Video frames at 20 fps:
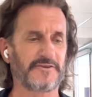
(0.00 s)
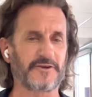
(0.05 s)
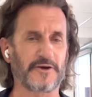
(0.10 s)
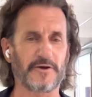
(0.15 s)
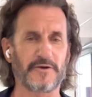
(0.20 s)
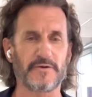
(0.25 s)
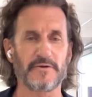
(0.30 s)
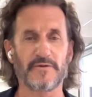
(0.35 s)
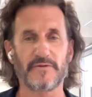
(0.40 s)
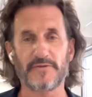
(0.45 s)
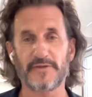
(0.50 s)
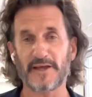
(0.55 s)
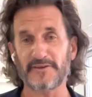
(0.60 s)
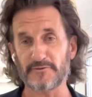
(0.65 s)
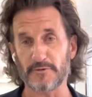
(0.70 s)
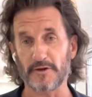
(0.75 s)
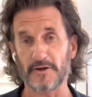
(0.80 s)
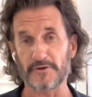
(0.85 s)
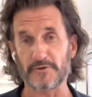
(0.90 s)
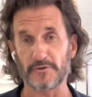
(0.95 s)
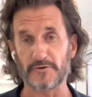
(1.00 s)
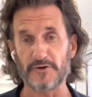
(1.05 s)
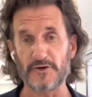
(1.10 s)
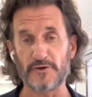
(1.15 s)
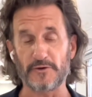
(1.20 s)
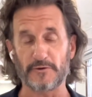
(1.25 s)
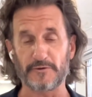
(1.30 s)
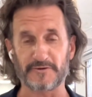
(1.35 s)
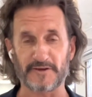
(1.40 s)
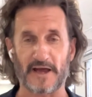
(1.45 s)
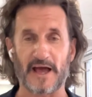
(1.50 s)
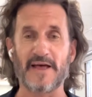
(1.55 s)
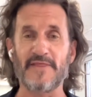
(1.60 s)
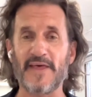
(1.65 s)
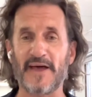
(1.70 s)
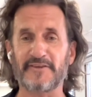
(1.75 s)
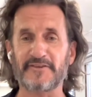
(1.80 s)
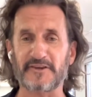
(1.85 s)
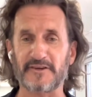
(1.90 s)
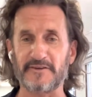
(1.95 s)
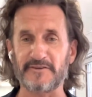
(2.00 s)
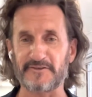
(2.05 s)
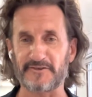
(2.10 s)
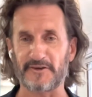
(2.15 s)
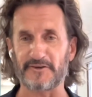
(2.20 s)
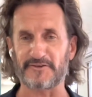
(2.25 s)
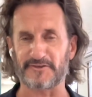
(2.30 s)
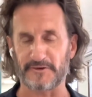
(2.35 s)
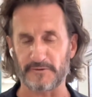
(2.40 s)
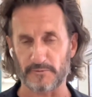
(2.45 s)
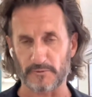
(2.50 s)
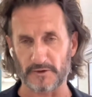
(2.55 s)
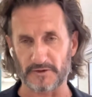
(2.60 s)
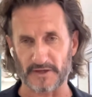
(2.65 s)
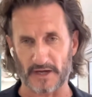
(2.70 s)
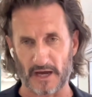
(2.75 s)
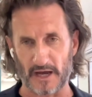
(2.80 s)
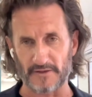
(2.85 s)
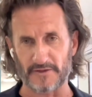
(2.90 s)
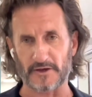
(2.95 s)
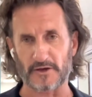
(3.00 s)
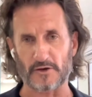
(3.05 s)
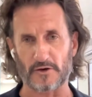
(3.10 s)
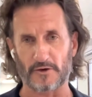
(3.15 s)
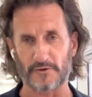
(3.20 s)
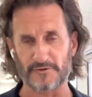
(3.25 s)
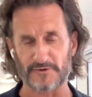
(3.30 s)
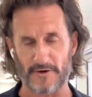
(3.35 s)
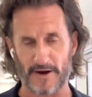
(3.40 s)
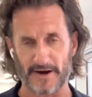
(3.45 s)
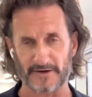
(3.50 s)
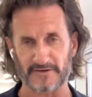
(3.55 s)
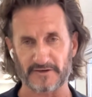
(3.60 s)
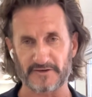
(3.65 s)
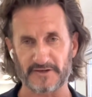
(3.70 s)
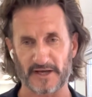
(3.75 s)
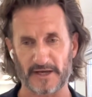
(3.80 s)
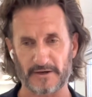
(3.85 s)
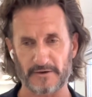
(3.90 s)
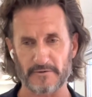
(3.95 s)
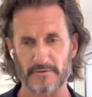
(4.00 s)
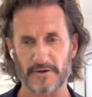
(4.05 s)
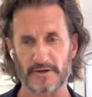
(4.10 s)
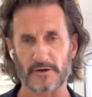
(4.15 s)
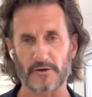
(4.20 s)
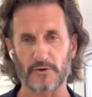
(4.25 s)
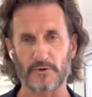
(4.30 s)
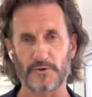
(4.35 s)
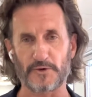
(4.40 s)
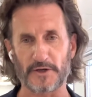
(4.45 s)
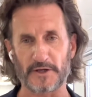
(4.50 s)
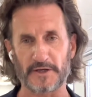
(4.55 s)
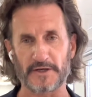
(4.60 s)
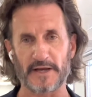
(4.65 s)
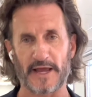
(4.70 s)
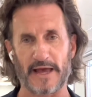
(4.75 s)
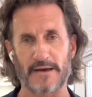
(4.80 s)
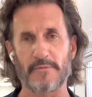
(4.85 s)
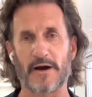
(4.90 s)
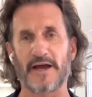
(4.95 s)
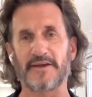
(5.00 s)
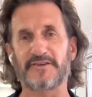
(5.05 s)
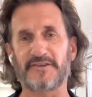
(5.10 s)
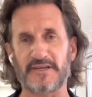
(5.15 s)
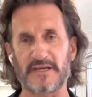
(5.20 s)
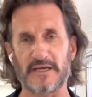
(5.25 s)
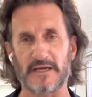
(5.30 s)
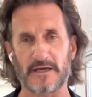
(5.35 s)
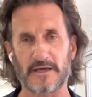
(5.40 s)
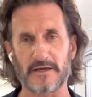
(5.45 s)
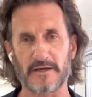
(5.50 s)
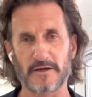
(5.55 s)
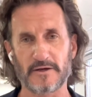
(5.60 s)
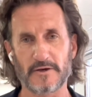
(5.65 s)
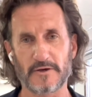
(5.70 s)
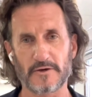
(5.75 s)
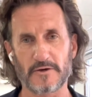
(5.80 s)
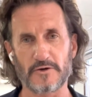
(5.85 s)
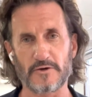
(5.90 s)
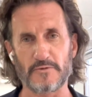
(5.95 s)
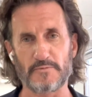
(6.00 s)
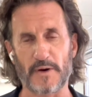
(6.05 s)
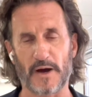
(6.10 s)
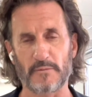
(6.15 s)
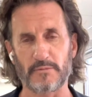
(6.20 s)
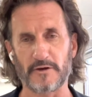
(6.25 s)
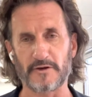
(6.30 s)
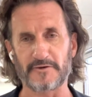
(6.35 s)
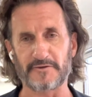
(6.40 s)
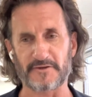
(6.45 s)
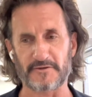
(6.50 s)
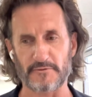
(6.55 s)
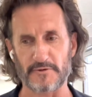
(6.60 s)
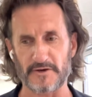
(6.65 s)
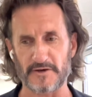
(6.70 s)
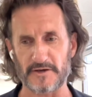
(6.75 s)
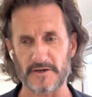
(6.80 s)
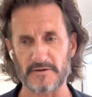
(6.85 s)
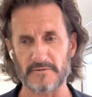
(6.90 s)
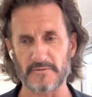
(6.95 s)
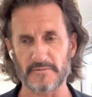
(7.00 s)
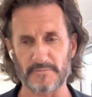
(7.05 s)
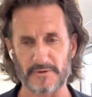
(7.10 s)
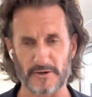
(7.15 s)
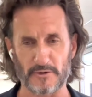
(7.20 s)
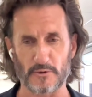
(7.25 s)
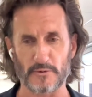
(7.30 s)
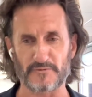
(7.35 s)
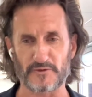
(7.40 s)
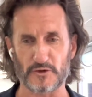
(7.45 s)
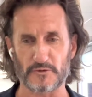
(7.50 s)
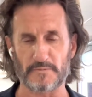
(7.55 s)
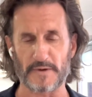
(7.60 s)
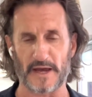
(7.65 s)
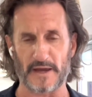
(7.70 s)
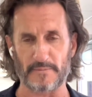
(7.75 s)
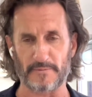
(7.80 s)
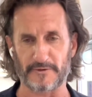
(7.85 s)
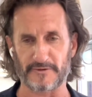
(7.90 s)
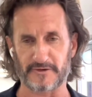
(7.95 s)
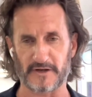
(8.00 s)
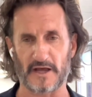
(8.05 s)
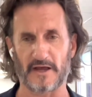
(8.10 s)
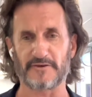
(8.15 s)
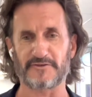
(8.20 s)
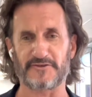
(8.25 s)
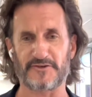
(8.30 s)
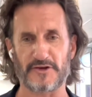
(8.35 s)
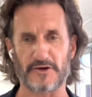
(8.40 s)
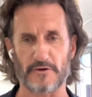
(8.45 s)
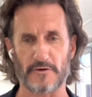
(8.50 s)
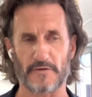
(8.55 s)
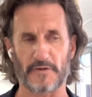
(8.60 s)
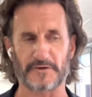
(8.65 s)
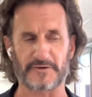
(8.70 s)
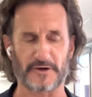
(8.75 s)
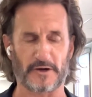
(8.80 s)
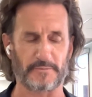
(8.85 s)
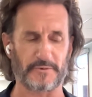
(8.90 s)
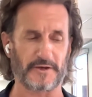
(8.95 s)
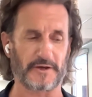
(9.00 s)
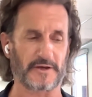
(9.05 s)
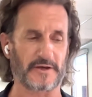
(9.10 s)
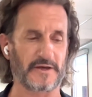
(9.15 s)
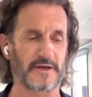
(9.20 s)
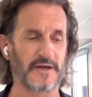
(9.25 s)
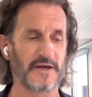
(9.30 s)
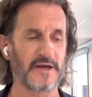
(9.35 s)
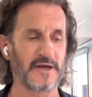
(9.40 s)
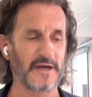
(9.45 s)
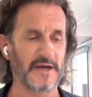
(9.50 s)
So that's really good news. And that's consistent with other contractor data, including MIT, who published 3 peer-reviewed papers last year on the topic.